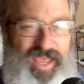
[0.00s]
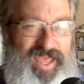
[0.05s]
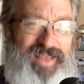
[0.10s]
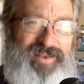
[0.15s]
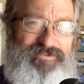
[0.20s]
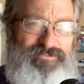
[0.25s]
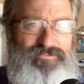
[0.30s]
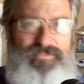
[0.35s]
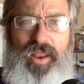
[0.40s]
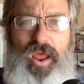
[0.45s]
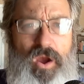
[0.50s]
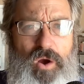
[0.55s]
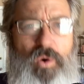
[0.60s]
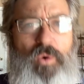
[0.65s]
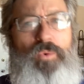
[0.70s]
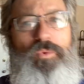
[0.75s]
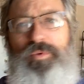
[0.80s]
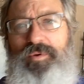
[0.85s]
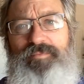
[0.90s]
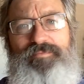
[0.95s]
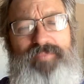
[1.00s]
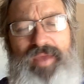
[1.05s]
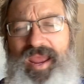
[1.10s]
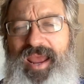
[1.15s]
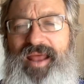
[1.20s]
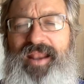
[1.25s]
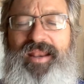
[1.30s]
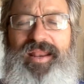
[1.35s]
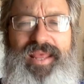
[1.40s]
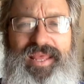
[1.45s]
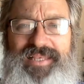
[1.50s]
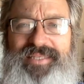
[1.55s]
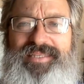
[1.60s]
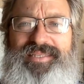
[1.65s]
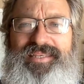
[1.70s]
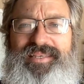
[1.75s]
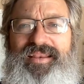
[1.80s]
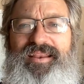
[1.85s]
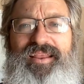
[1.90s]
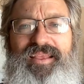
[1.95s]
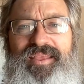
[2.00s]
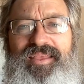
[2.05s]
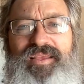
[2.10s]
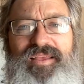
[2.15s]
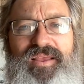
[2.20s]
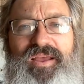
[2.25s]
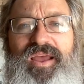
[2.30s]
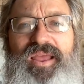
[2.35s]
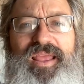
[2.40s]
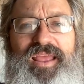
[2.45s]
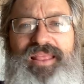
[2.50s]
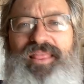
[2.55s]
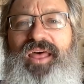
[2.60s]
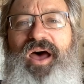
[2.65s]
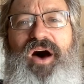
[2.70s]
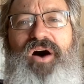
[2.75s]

And no, man, it's the